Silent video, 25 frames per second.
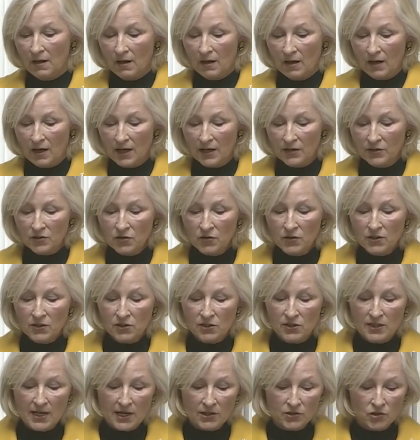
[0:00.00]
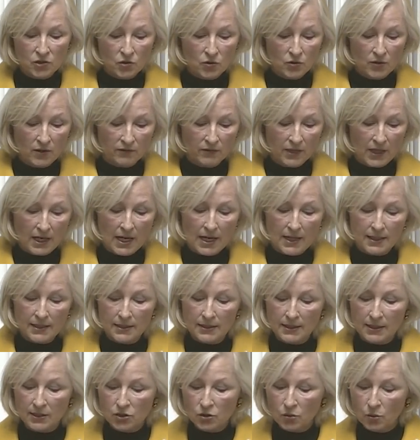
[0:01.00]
Under the Statute of Canada